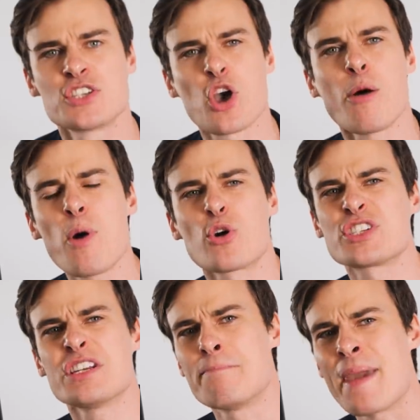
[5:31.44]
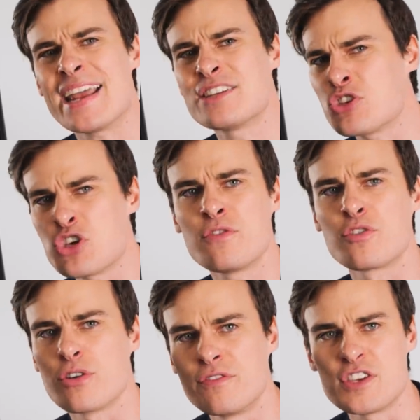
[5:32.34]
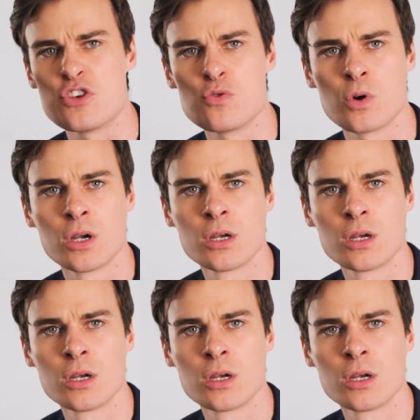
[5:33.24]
Scott Morrison abandoned you for a view.